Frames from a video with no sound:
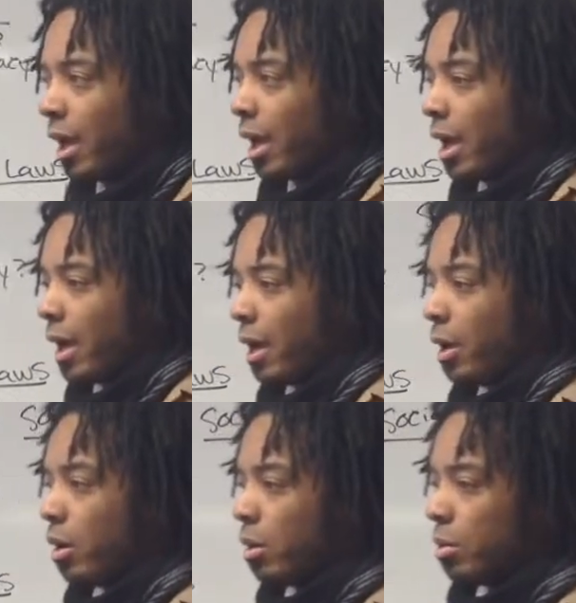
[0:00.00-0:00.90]

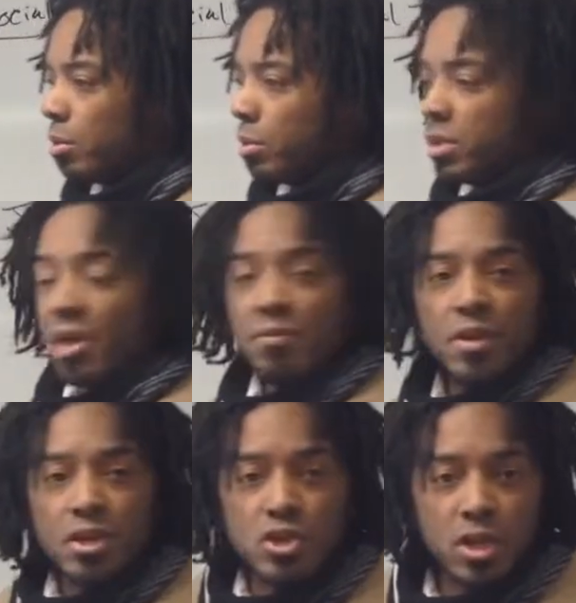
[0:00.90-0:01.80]
um,
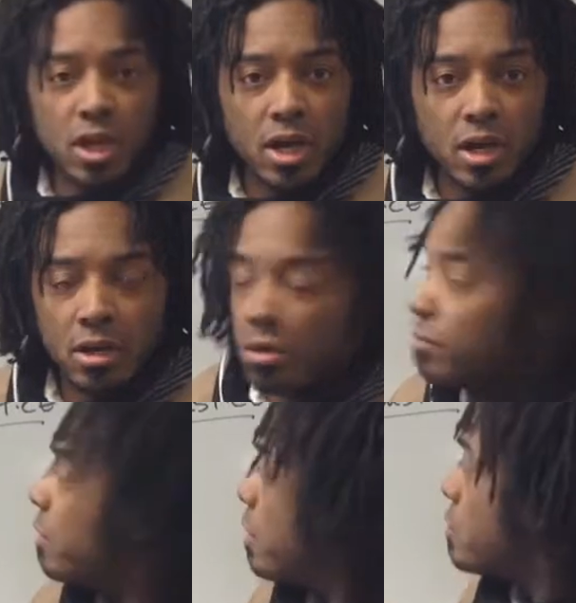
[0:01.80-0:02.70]
definition
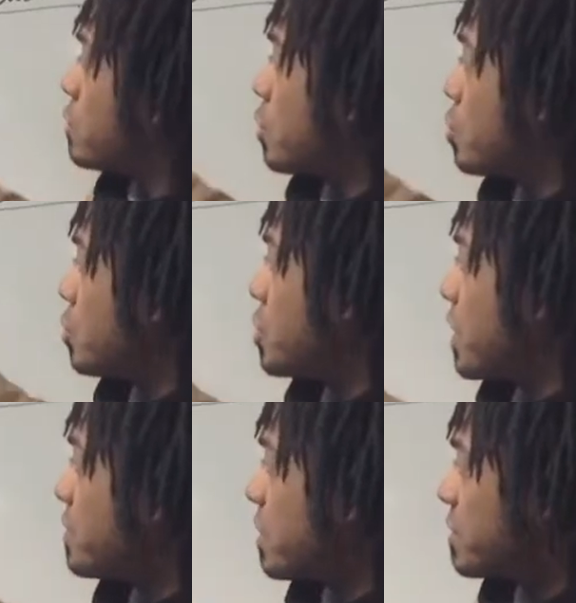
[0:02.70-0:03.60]
of social
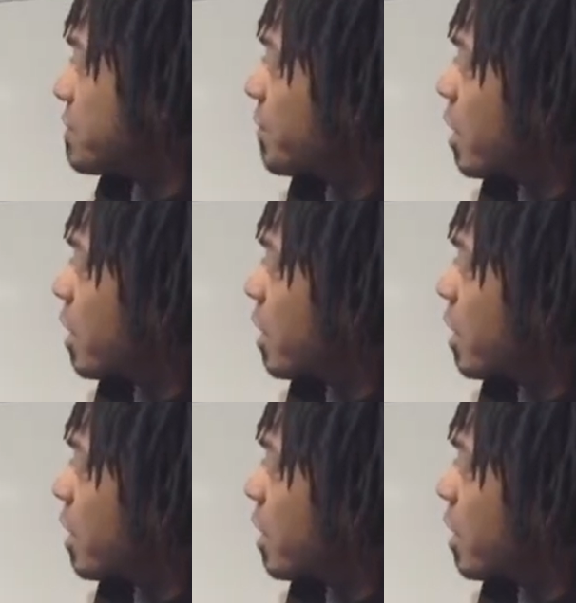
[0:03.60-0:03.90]
justice.